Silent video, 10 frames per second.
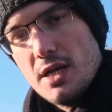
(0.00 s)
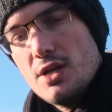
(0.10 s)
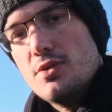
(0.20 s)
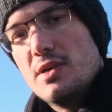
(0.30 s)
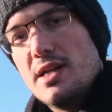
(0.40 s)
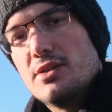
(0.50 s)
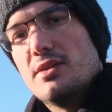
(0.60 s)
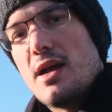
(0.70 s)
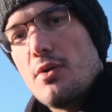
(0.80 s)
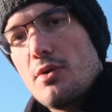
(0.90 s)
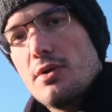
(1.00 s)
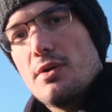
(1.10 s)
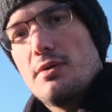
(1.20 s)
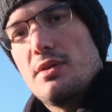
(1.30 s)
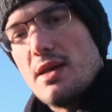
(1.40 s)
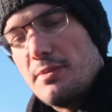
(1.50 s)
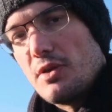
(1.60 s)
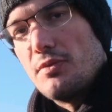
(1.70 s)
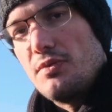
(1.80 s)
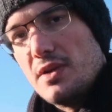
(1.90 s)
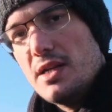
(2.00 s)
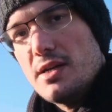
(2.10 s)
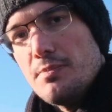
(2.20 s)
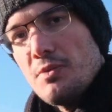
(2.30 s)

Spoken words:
you will get a narrower depth of field,